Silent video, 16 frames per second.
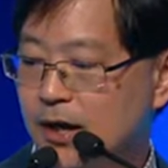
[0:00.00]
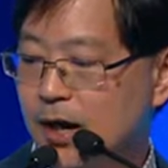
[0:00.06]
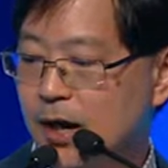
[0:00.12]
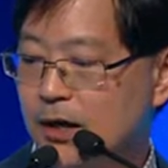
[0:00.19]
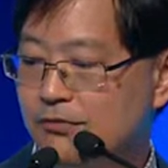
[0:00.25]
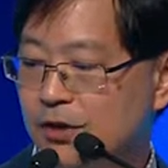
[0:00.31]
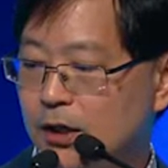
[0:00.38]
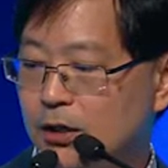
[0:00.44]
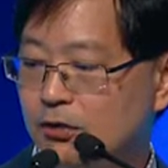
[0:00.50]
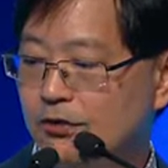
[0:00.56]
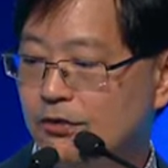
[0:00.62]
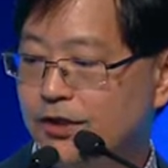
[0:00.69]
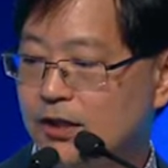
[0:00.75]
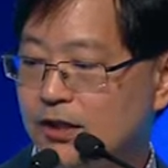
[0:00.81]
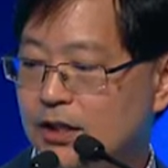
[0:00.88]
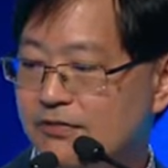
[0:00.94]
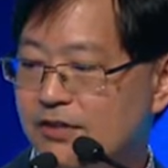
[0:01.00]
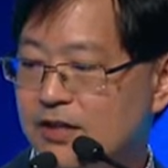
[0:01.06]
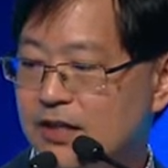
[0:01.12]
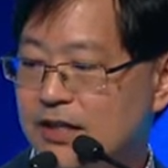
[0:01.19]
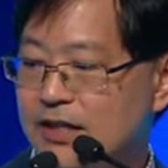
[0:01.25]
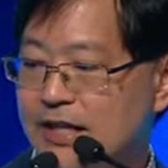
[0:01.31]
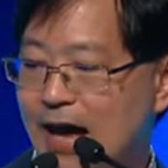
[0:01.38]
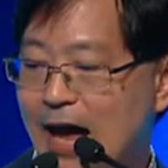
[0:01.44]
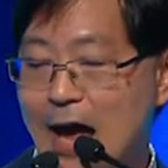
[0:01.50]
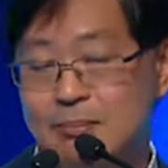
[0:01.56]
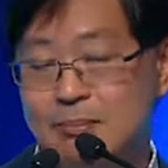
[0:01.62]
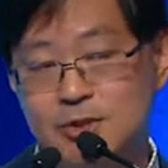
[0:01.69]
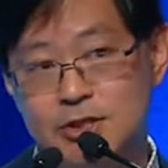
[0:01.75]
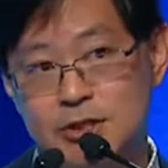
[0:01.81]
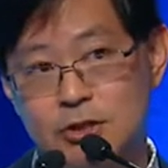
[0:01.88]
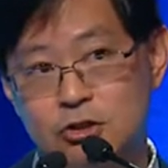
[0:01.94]
And if you can look over here, even in the
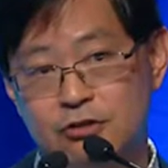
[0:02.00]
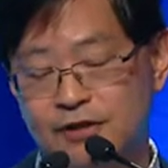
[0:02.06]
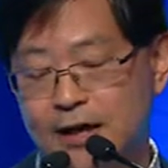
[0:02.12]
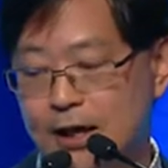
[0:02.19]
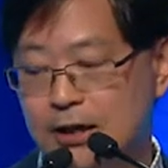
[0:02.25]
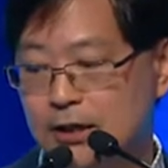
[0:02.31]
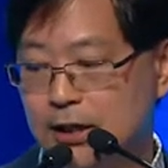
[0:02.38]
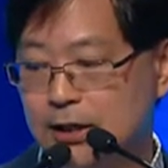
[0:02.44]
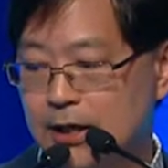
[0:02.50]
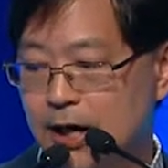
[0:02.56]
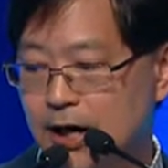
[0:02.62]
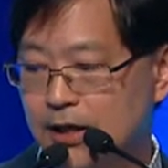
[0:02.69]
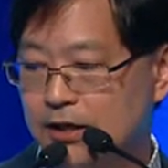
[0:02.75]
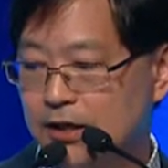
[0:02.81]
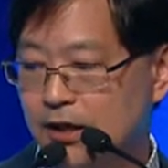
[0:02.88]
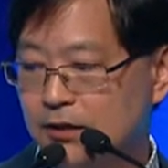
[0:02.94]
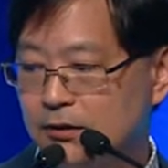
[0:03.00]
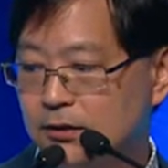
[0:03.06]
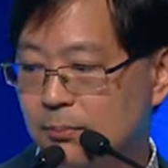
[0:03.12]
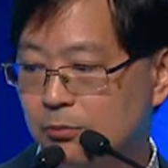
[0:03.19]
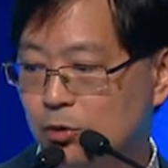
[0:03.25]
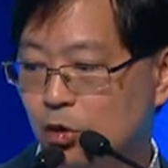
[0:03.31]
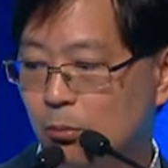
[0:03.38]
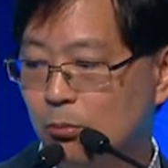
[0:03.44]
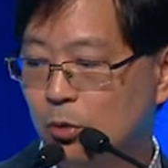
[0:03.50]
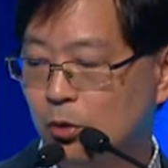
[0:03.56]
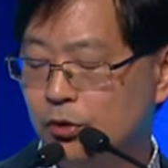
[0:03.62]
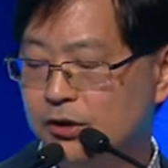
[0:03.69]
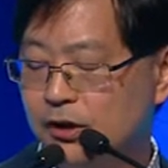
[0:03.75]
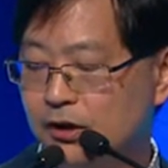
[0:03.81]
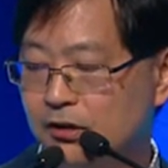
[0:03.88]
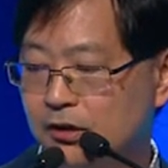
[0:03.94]
absence of any ligand, the
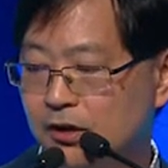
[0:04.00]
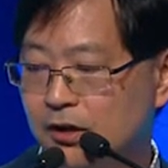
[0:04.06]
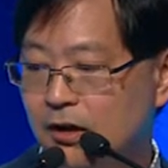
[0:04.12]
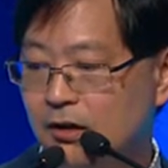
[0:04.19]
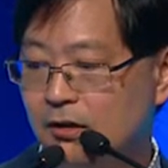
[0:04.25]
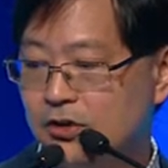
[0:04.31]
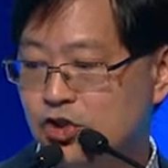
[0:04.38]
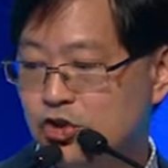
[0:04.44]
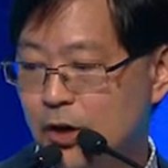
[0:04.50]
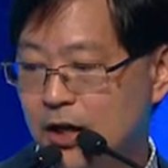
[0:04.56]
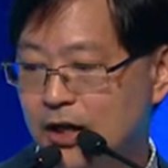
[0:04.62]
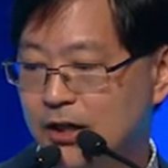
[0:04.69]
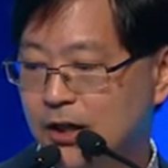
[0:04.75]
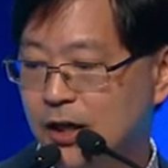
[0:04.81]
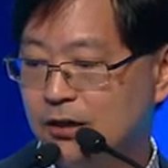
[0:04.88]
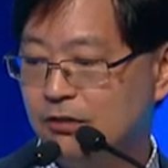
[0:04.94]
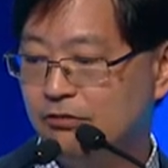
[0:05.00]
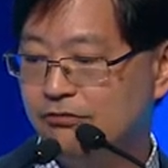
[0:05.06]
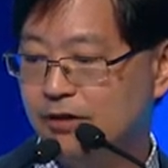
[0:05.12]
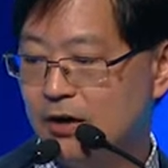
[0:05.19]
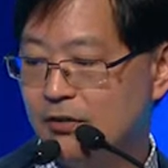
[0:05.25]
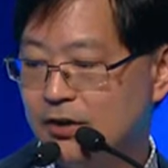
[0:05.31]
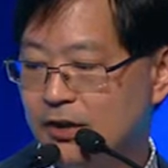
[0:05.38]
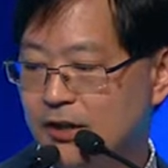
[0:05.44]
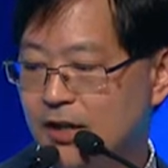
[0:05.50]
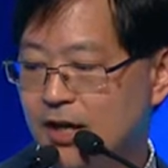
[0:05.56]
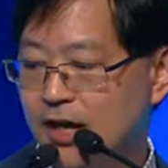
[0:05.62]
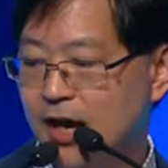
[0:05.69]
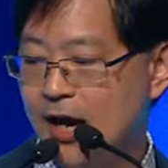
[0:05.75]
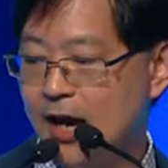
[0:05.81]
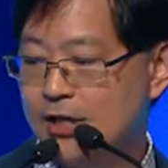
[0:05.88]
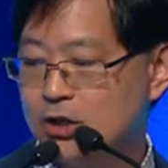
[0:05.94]
promoter truncated variant
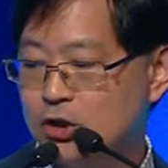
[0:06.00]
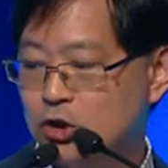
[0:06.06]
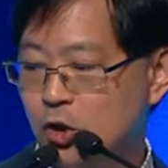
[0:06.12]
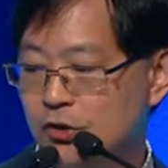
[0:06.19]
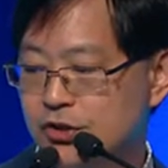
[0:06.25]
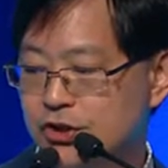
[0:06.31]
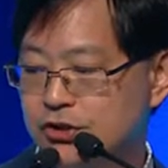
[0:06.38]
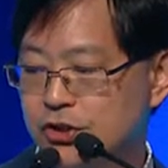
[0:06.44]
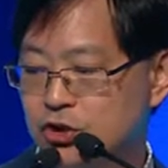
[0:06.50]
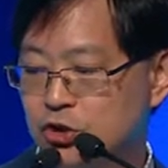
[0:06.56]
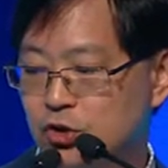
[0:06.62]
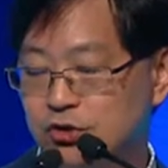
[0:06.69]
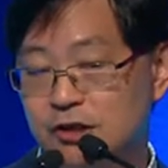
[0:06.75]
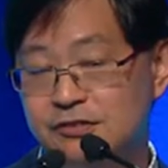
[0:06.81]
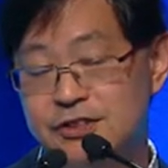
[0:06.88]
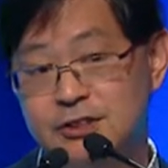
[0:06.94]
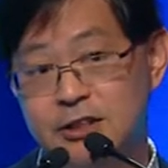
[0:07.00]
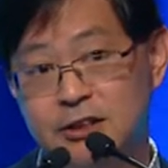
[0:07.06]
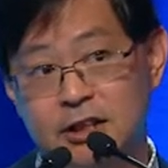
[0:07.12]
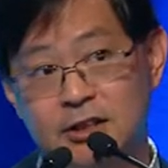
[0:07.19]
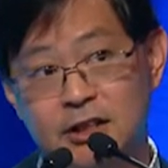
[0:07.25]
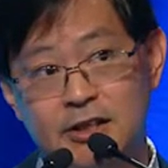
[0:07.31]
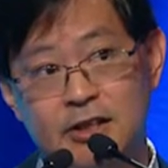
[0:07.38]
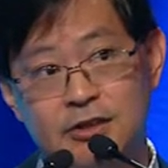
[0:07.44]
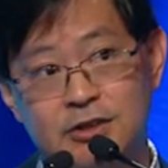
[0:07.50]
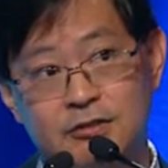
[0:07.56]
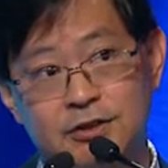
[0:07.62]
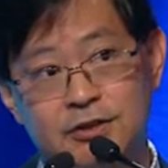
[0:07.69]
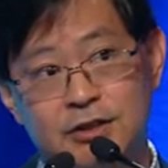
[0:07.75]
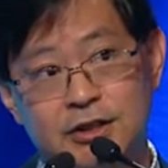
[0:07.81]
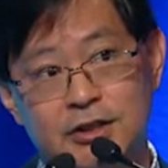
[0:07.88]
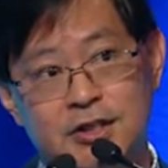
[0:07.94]
has constitutive signaling
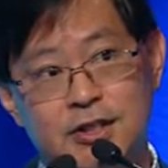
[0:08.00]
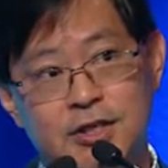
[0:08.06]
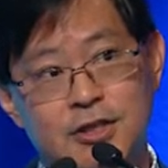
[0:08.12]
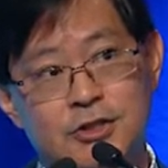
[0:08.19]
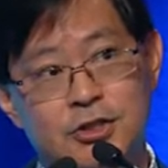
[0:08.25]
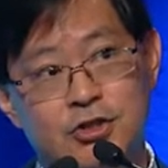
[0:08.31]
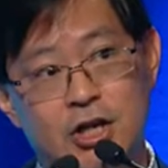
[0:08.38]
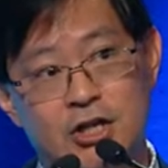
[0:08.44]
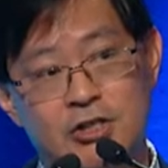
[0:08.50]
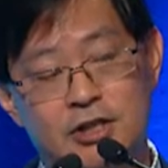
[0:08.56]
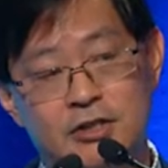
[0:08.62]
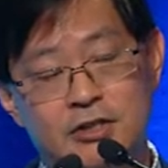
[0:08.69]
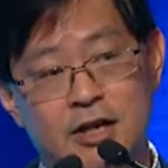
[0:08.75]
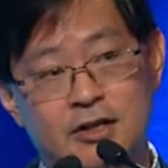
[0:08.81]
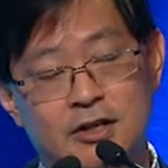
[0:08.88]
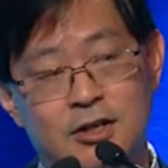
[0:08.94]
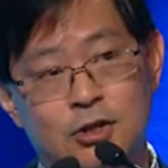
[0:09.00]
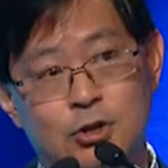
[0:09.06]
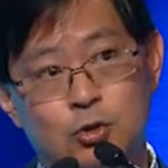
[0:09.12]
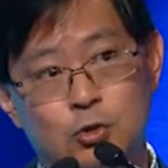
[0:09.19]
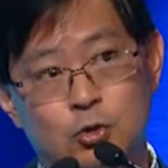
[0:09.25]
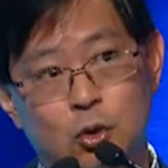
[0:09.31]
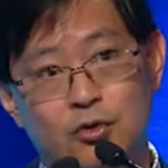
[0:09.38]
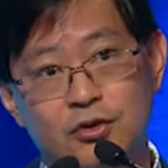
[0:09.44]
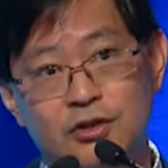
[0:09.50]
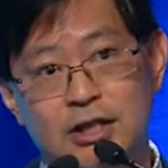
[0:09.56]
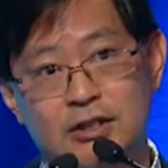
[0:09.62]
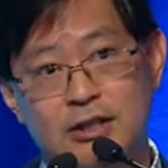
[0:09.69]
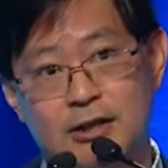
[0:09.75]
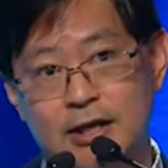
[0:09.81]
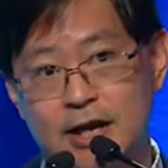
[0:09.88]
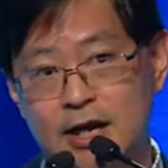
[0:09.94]
activity, suggesting that you don't need
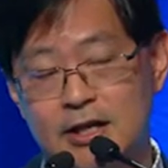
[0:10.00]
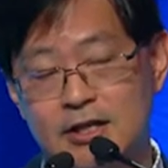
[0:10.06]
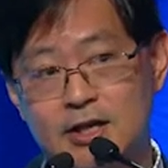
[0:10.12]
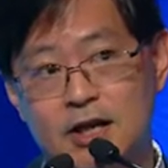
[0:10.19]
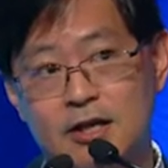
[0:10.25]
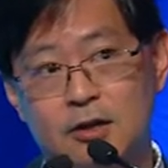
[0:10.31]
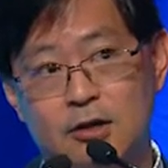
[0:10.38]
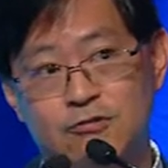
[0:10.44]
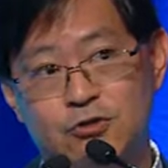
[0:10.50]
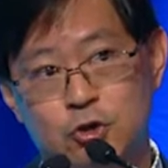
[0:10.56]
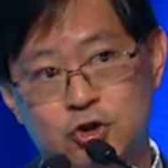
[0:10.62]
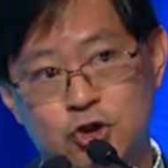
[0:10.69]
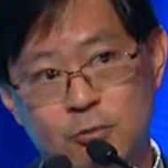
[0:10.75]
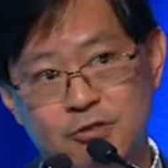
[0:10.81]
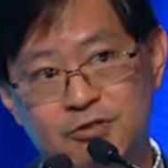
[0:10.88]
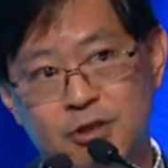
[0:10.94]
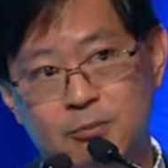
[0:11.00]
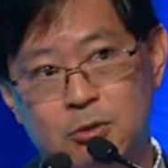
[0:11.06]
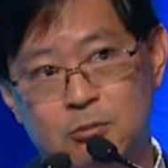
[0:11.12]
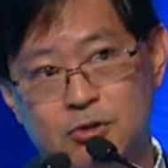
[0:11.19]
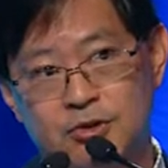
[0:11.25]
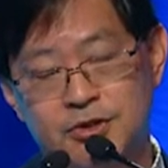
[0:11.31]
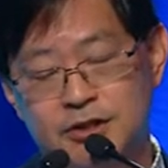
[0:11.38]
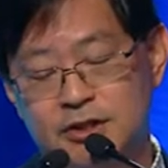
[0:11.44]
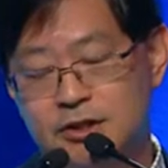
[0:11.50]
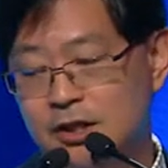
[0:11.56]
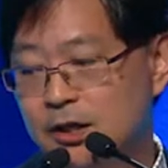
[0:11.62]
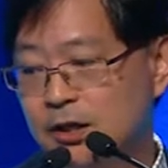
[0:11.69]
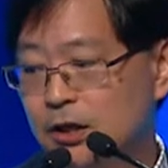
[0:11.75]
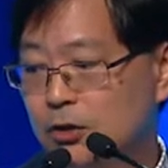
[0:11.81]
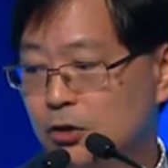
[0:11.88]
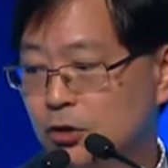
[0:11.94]
the ligand if you chop off the promoter
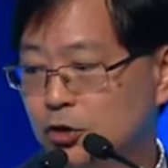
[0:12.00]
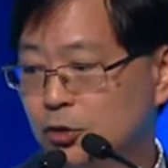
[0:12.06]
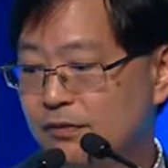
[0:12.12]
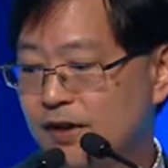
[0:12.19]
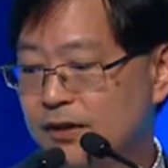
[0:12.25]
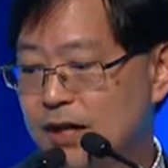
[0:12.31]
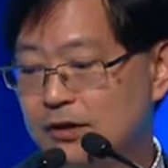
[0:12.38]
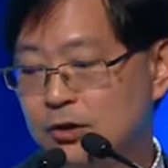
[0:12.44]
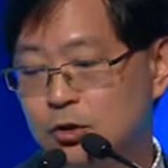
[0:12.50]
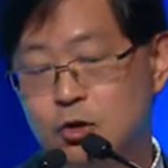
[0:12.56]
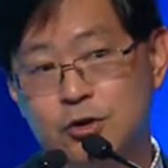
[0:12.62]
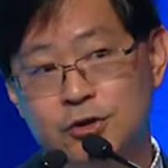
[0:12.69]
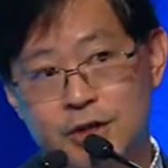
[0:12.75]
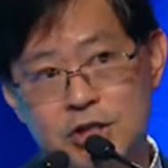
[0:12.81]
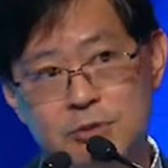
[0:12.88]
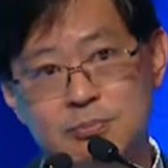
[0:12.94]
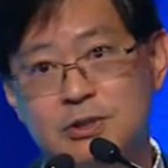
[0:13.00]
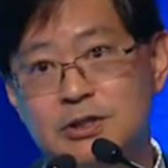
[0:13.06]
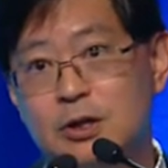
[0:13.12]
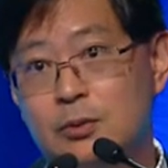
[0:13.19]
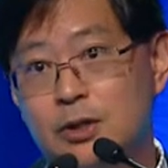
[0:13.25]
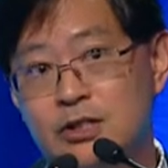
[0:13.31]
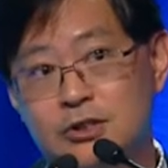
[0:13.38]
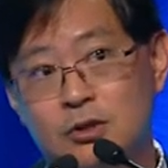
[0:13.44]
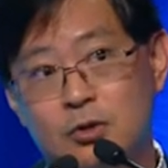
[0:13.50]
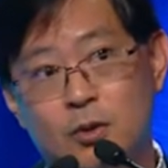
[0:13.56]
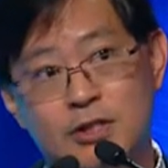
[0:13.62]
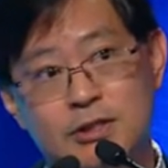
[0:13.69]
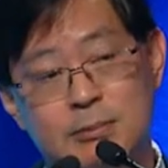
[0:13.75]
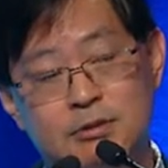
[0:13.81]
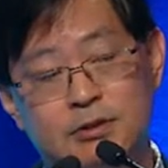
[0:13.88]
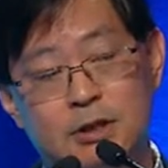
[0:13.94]
in order to protect. And could this be a reason why
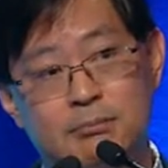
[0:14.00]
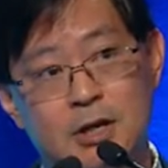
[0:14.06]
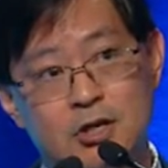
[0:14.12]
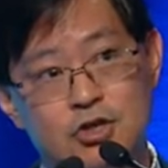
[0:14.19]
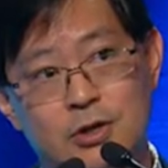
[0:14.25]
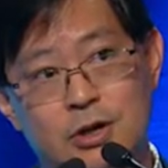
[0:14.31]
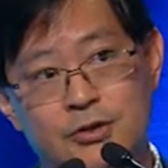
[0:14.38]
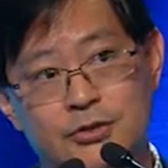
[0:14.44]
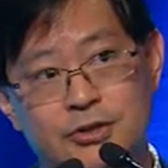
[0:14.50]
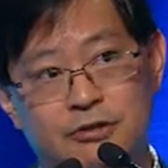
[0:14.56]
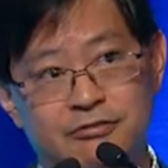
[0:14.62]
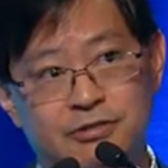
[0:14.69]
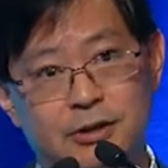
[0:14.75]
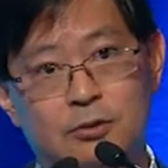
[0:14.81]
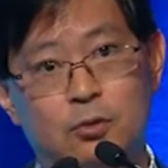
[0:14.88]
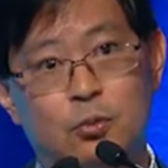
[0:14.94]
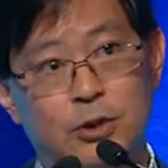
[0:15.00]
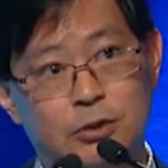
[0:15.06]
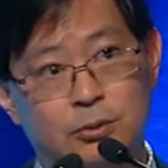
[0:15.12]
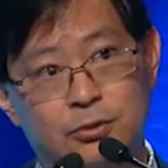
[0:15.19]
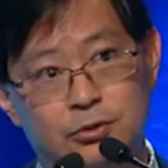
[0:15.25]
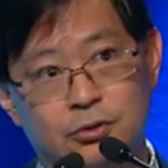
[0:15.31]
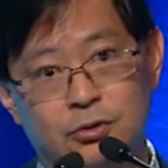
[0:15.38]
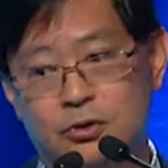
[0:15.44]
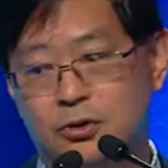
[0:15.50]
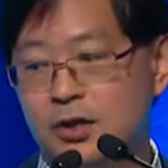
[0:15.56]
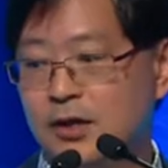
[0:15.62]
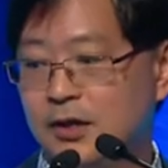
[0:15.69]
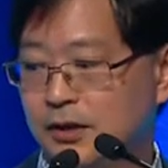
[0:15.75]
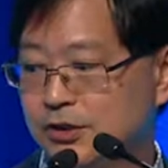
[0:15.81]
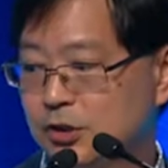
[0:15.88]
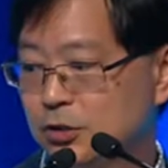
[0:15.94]
some of the MET trials have failed? We don't know.
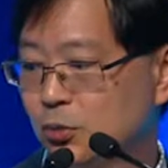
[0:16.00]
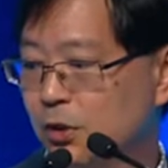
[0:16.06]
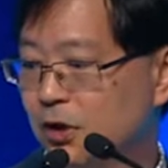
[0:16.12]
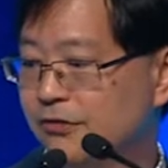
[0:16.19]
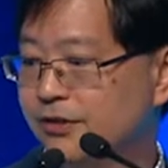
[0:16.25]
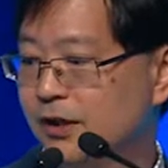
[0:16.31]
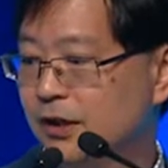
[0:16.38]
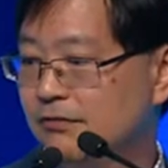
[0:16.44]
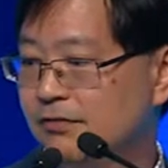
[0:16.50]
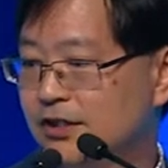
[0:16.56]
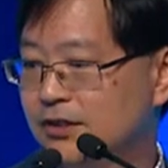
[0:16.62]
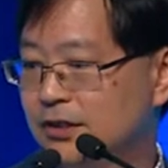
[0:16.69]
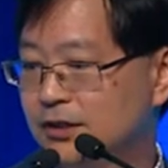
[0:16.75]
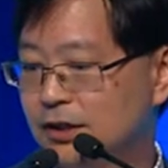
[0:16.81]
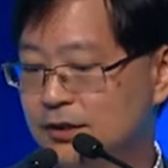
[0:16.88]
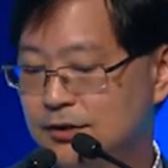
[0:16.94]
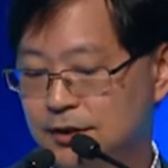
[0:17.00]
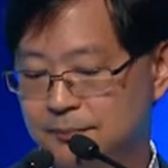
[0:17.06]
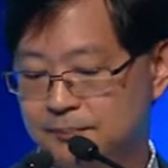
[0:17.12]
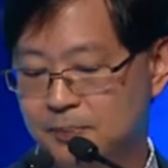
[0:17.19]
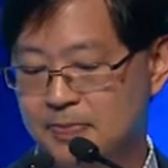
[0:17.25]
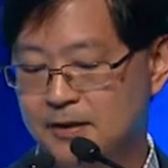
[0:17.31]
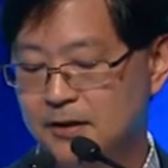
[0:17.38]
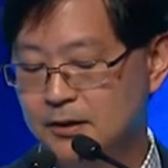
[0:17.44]
This is worth investigating.